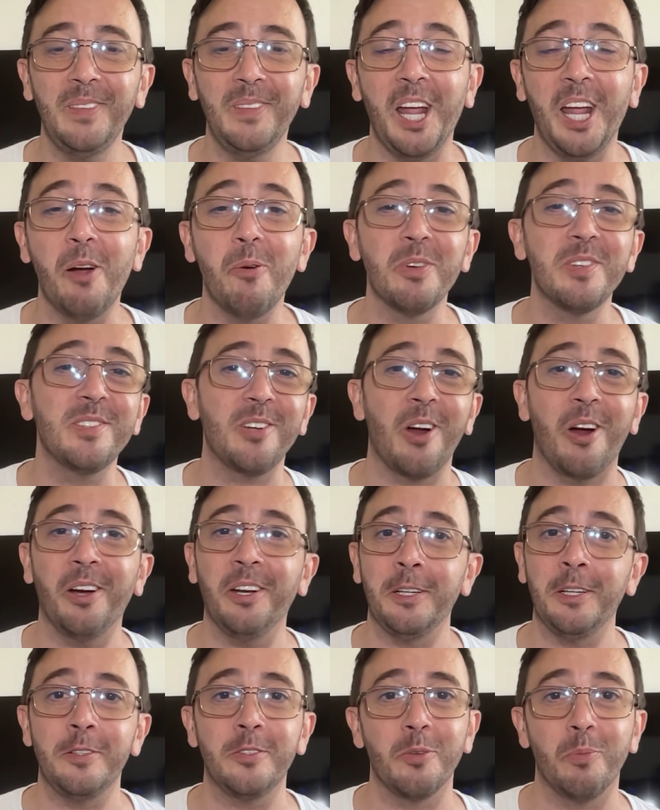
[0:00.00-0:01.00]
it was
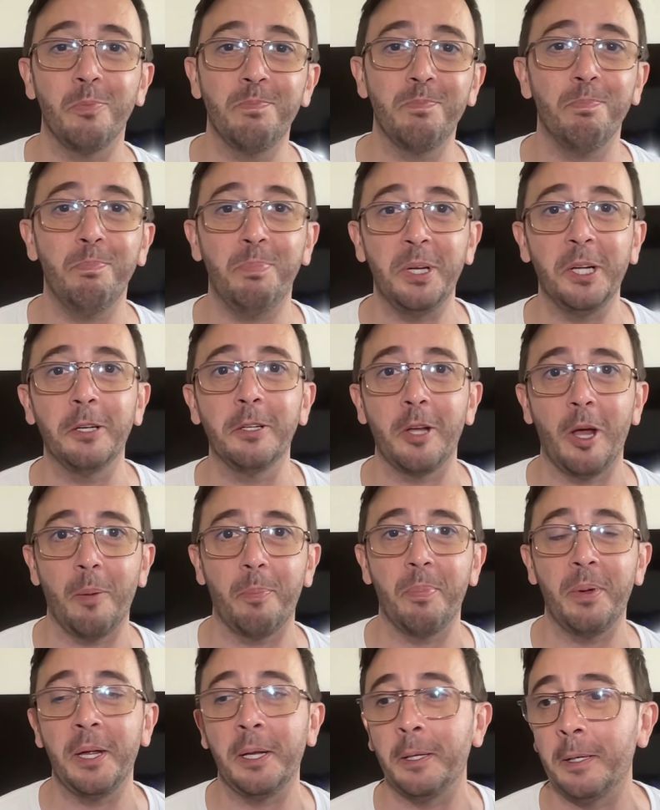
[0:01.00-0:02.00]
starting to build
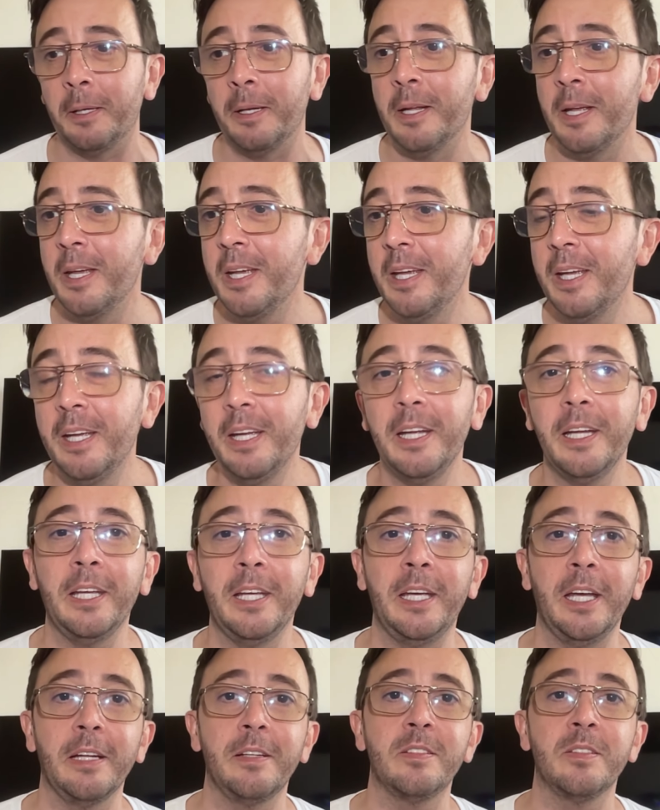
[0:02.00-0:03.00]
up and
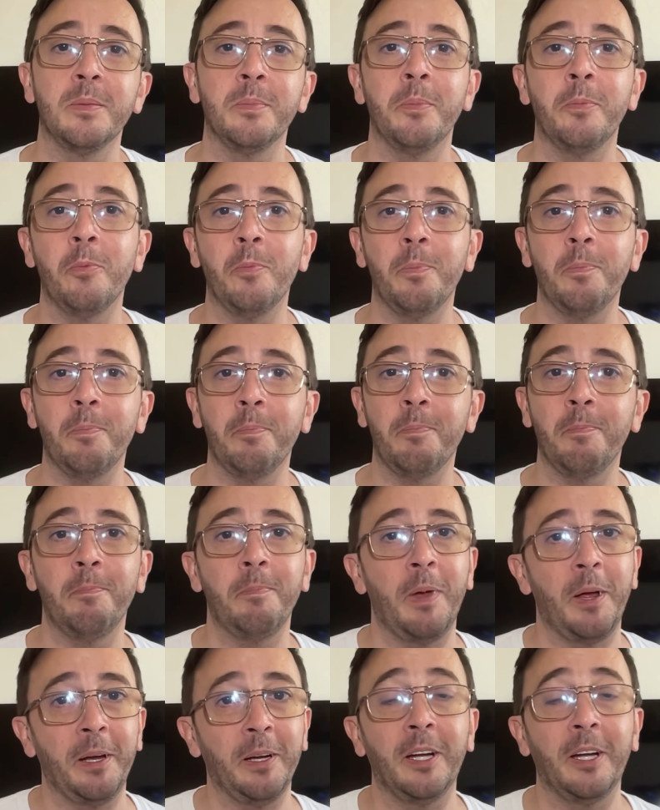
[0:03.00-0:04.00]
get some
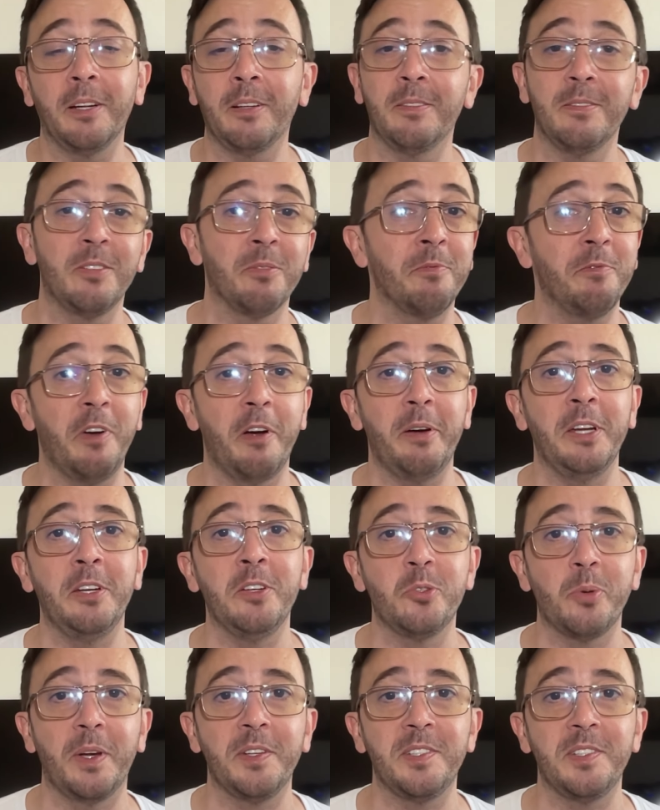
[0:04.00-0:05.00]
i got some very
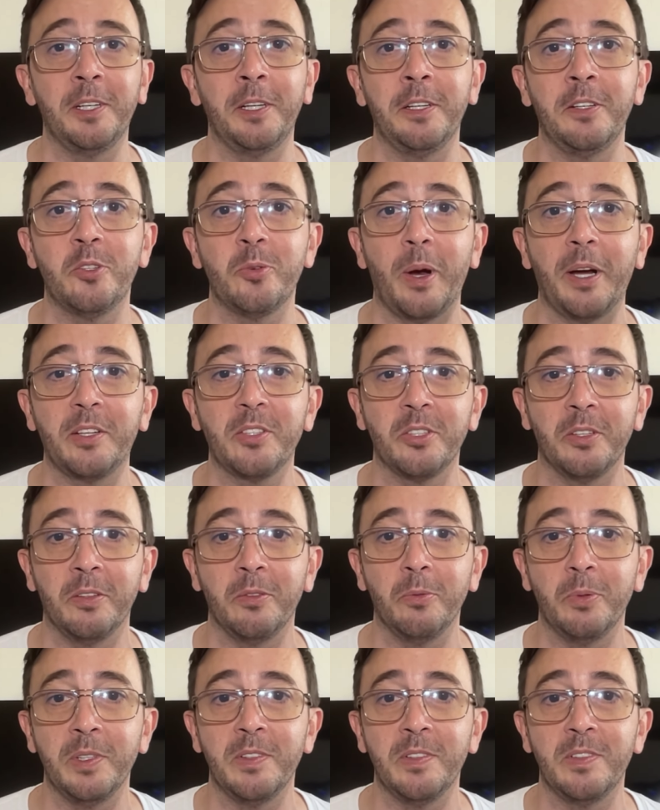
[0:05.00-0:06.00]
interesting interaction
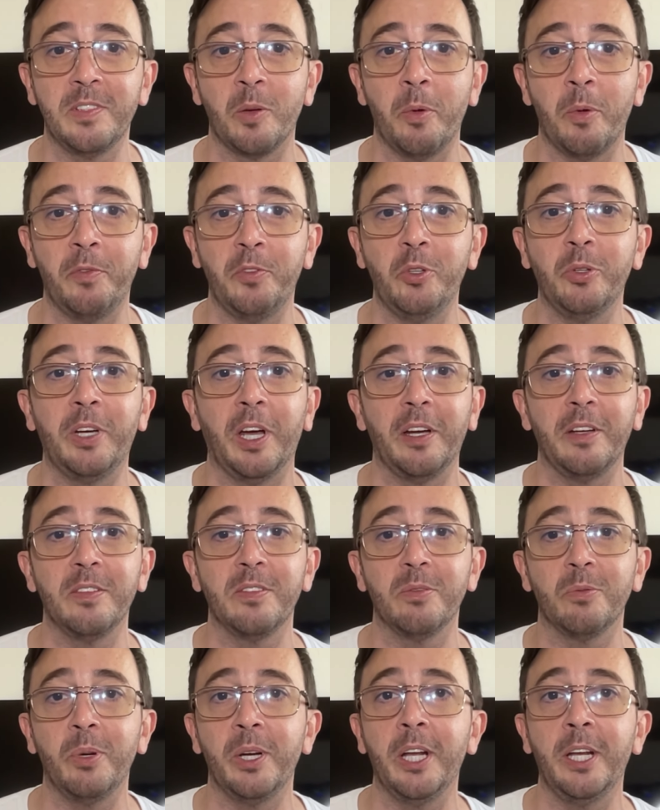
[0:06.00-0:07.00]
with some of you
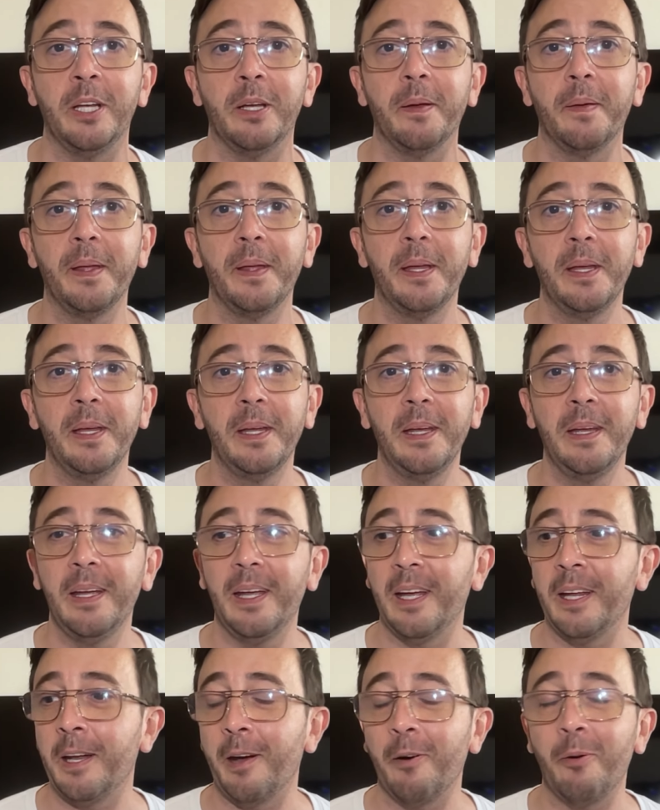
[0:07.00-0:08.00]
guys really
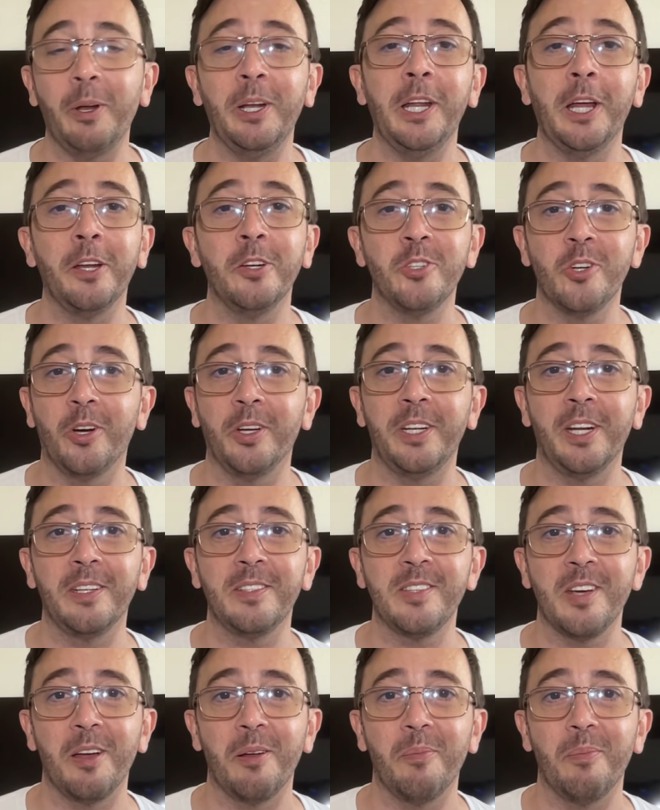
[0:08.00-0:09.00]
and i really enjoyed that
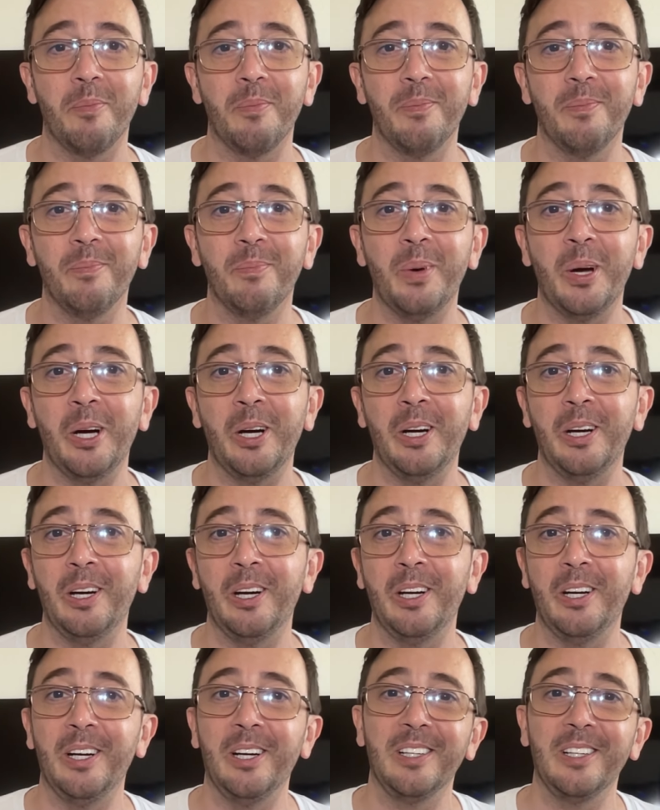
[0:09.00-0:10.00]
time
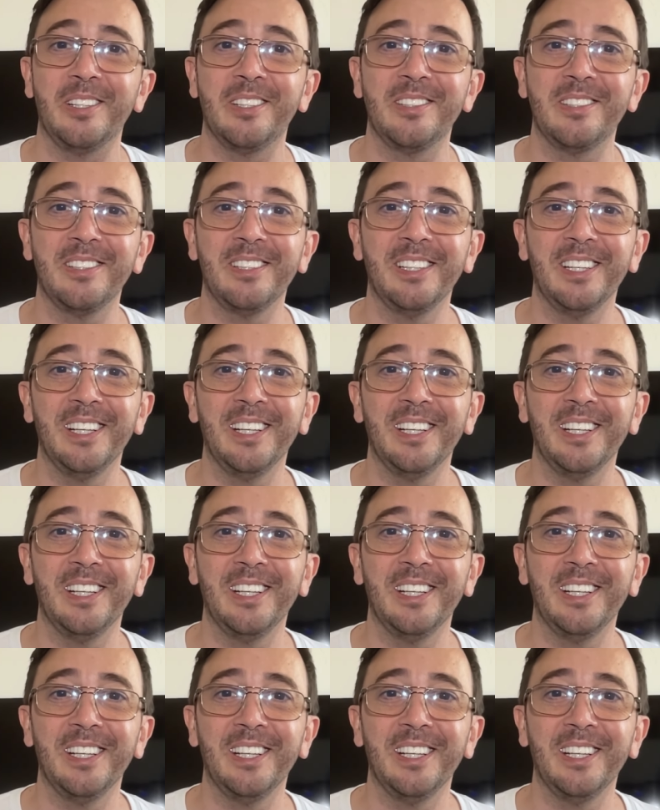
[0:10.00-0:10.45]
but